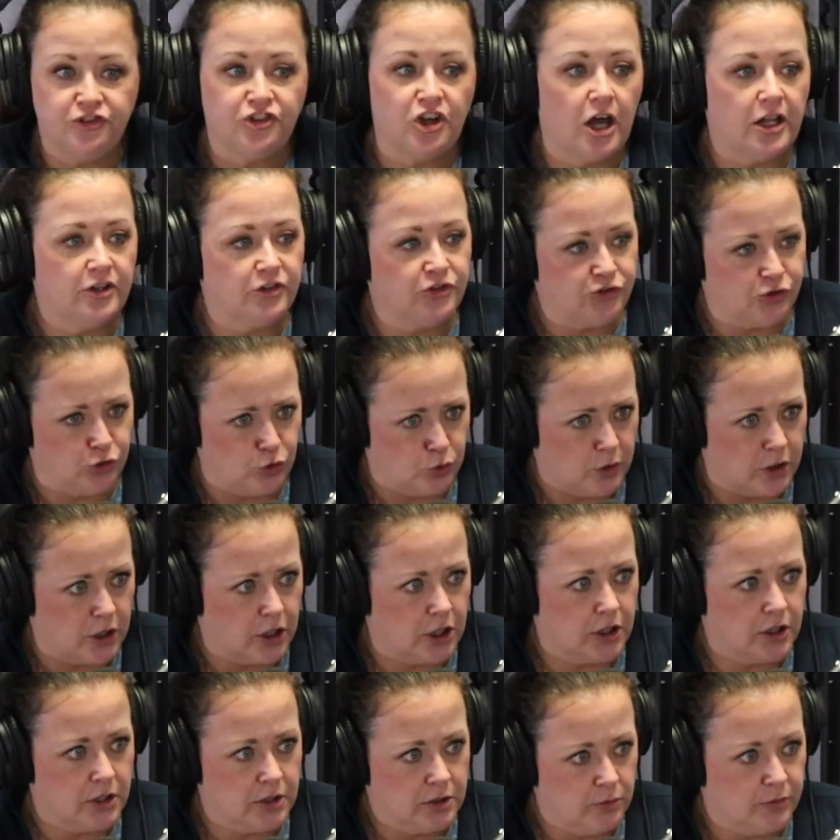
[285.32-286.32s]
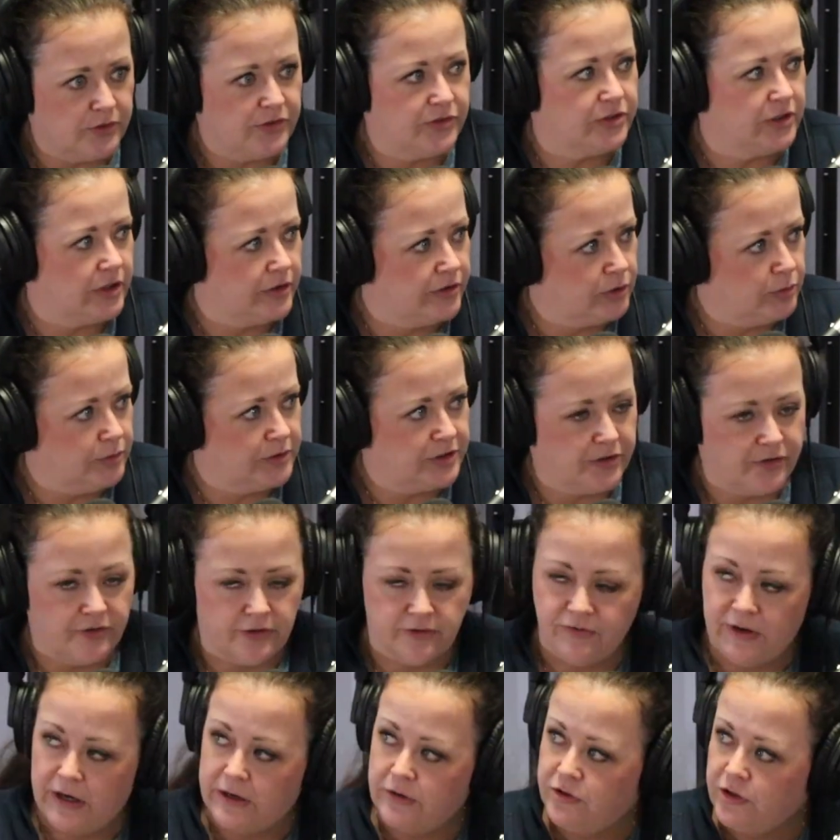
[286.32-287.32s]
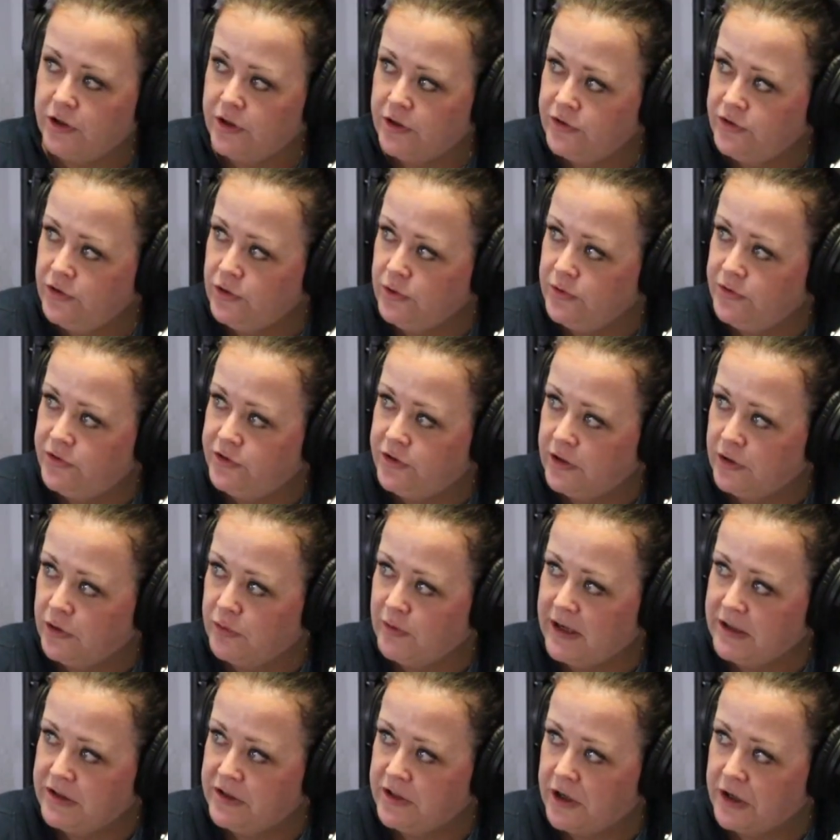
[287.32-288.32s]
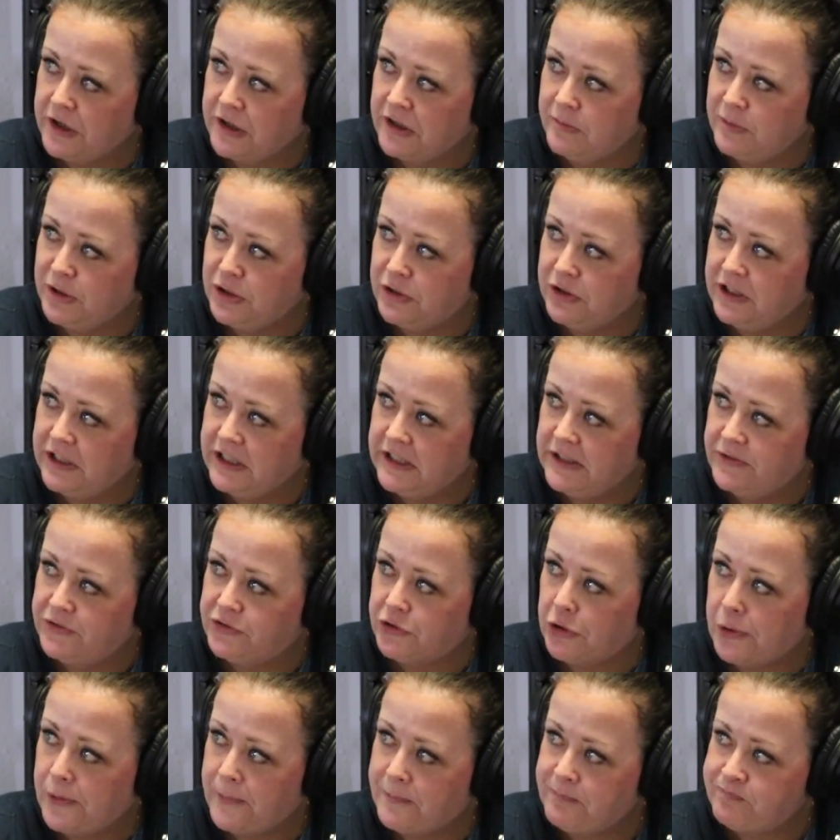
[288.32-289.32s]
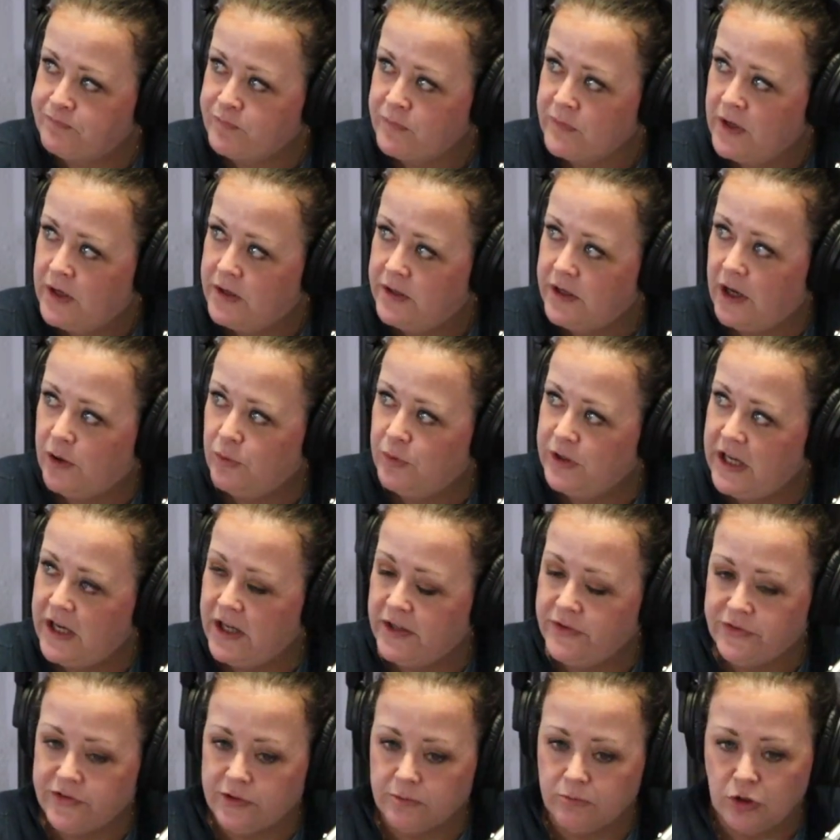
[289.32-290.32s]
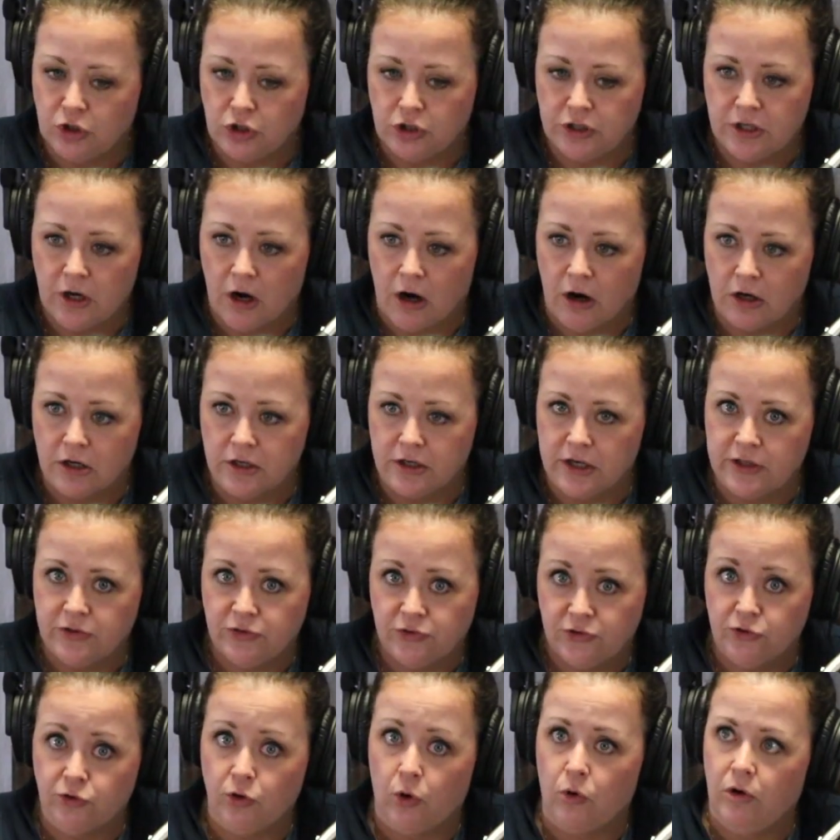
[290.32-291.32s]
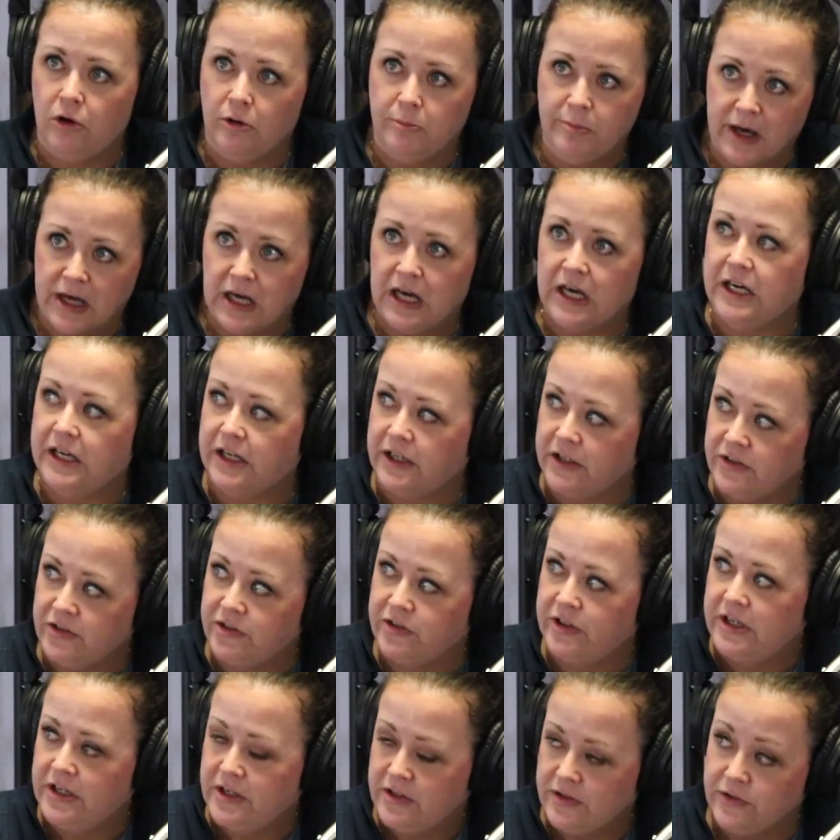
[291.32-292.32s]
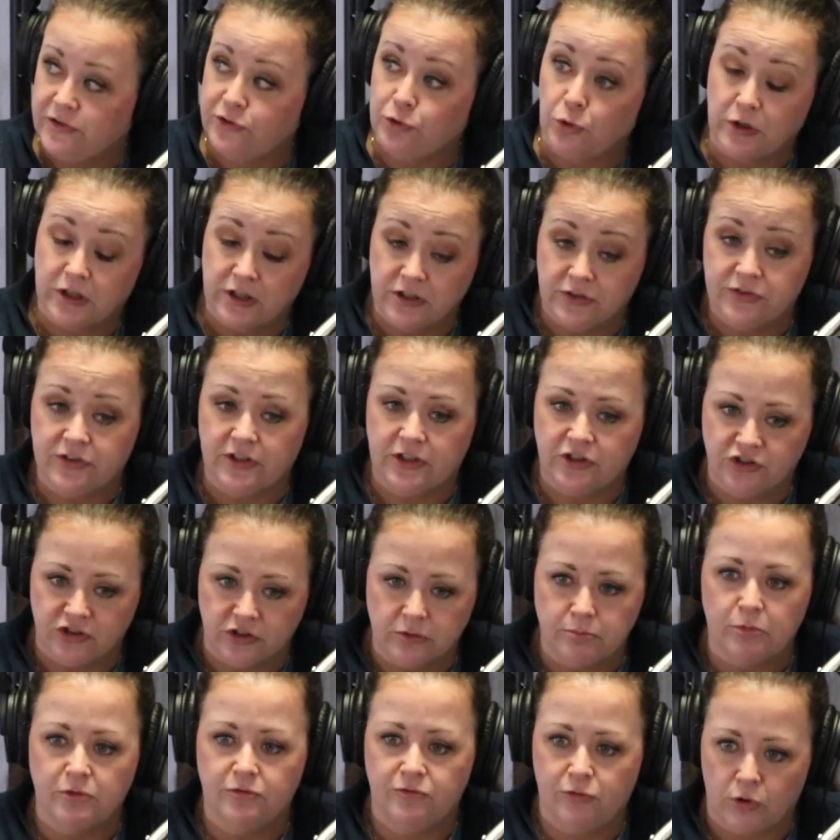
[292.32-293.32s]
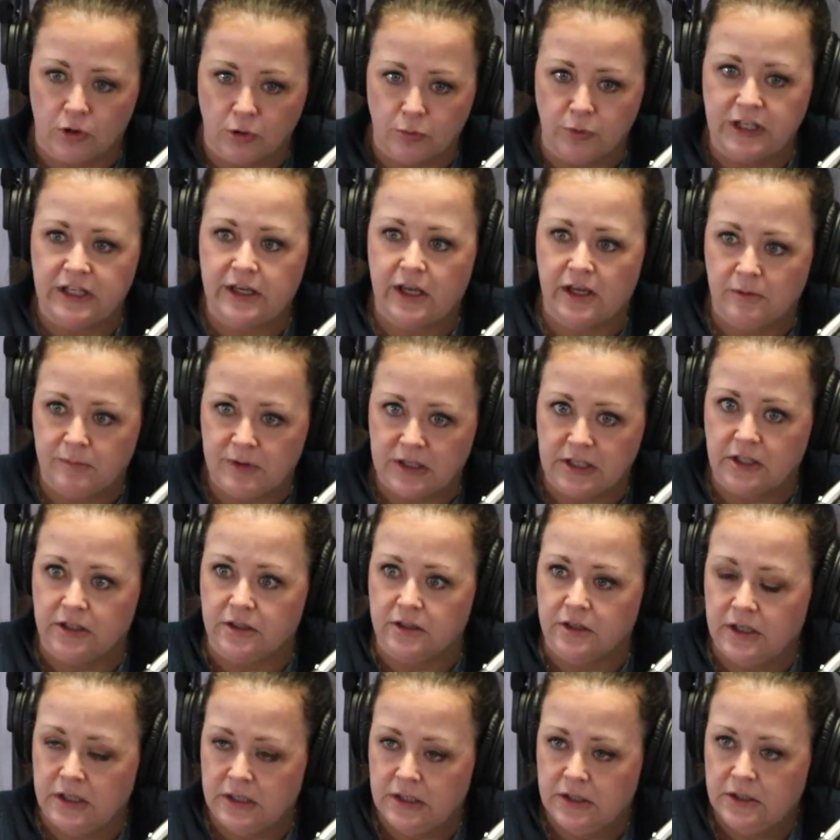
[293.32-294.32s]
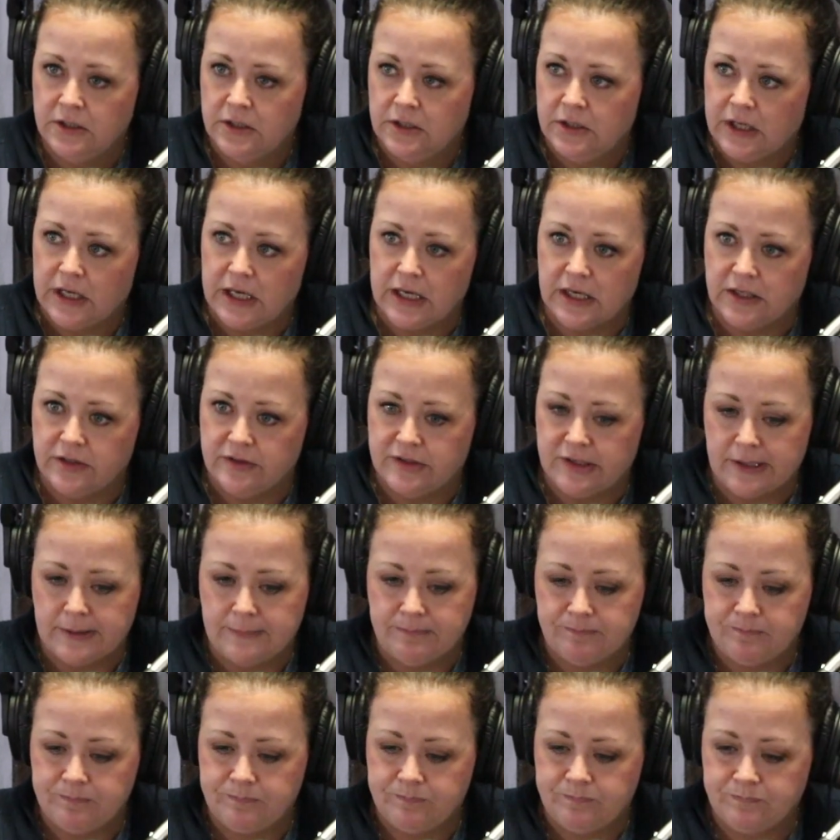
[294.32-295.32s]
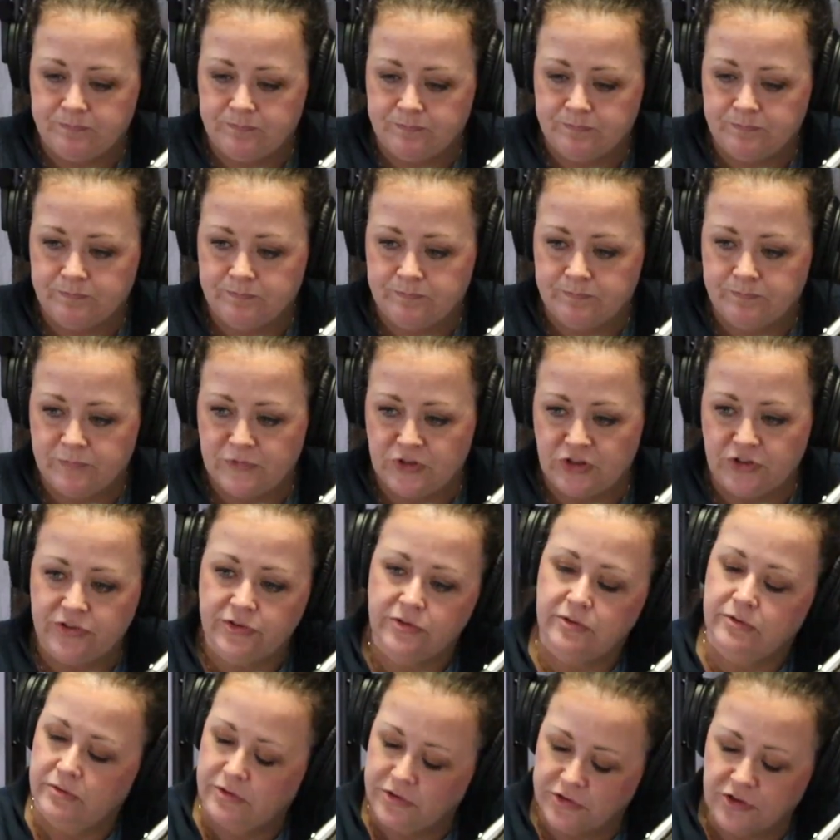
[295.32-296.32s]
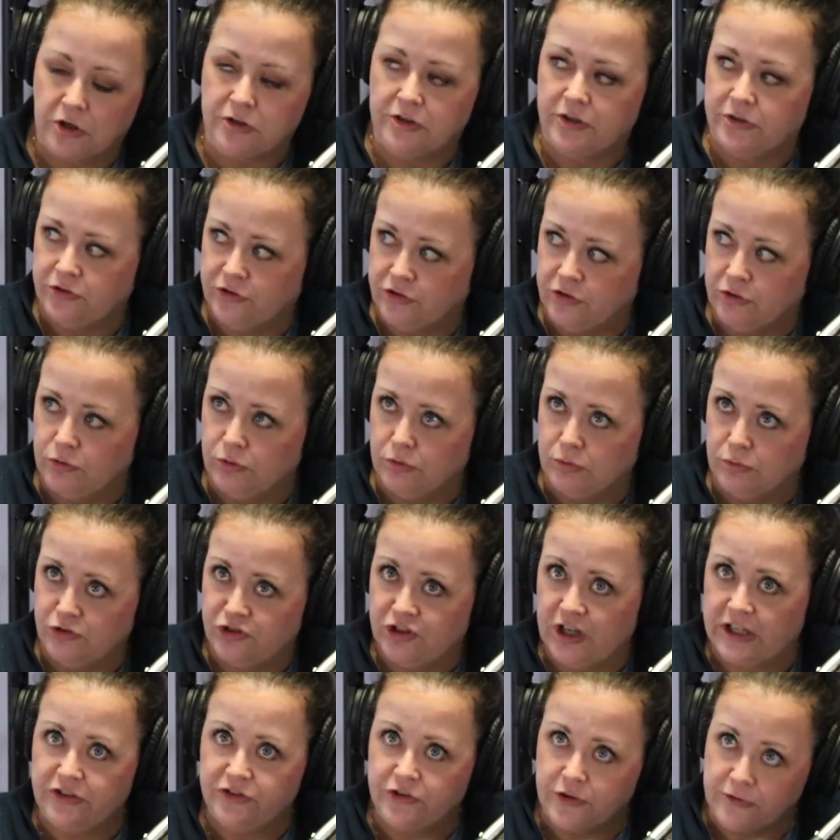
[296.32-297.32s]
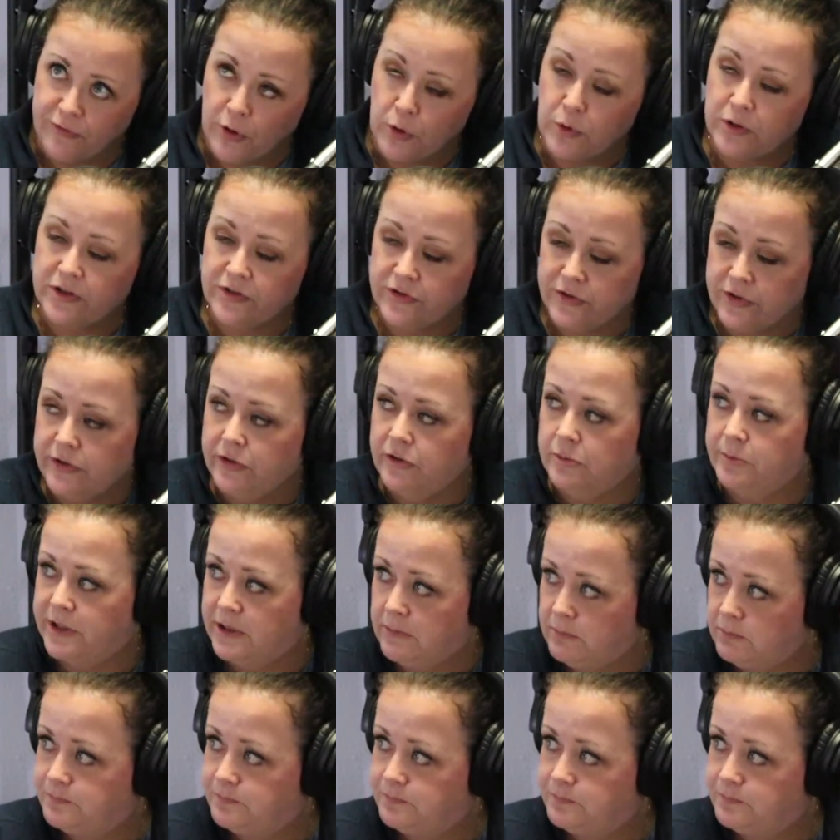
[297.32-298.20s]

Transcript: John Zuer was another one of the founders who's still around in our community. So, yeah, we had some good heart and soul behind this organization before we came in and just started to change the focus a little bit.